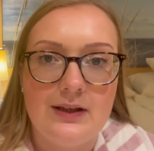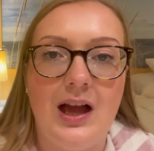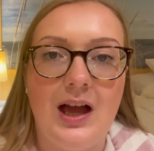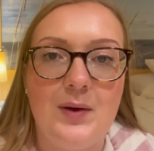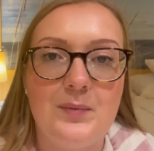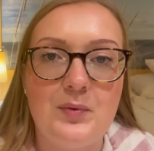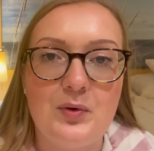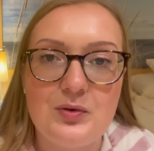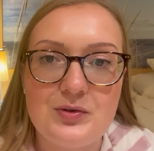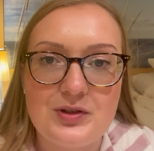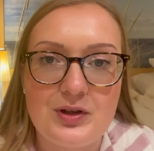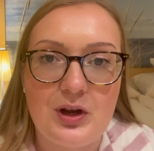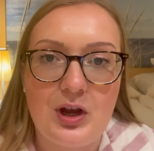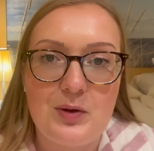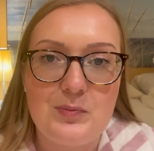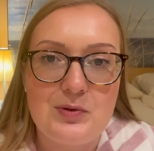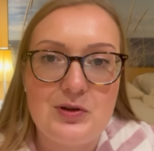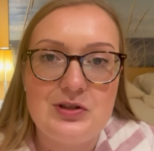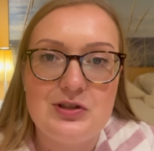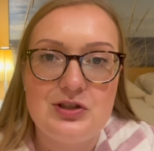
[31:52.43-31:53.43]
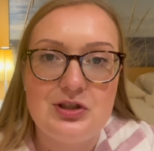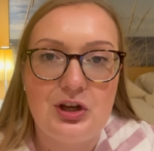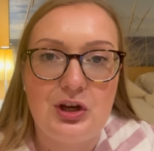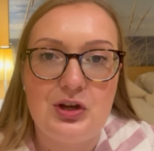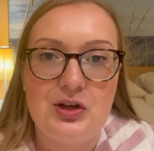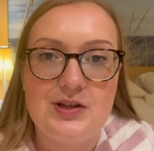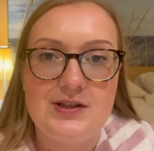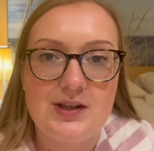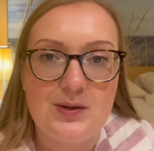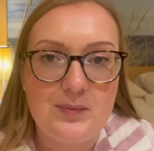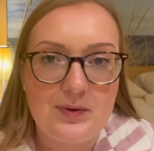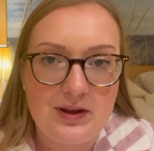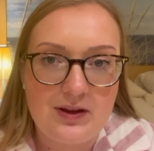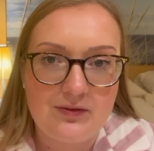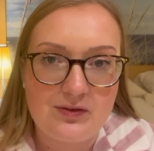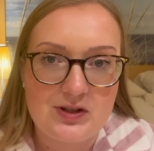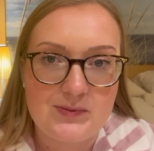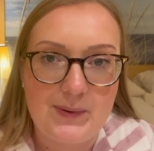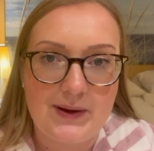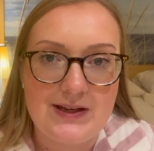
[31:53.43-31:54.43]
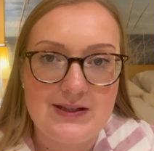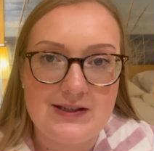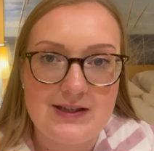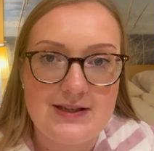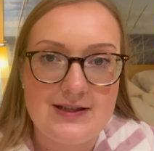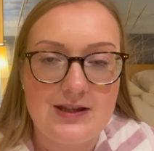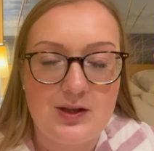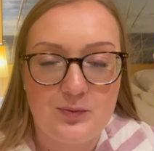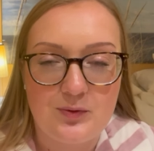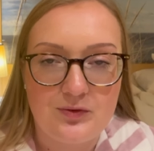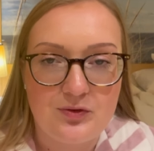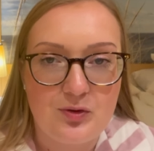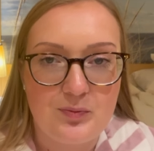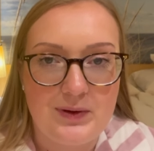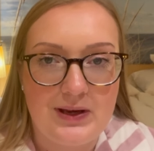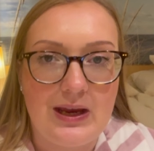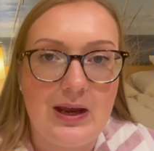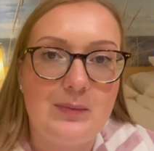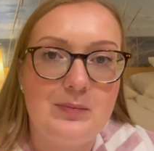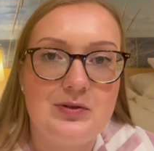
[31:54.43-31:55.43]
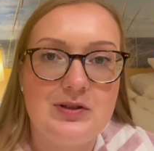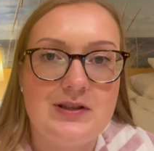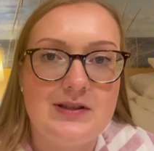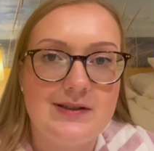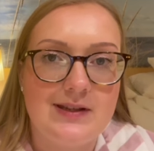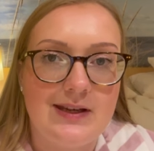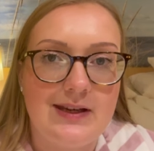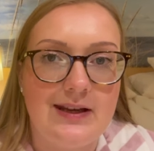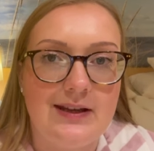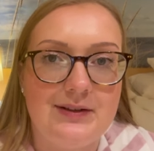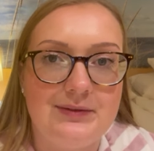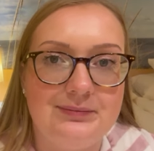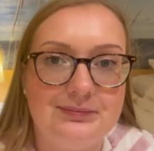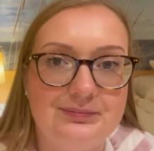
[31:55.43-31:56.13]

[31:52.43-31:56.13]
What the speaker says: I'm also hoping to show you some of the other spaces that we've not been able to see yet.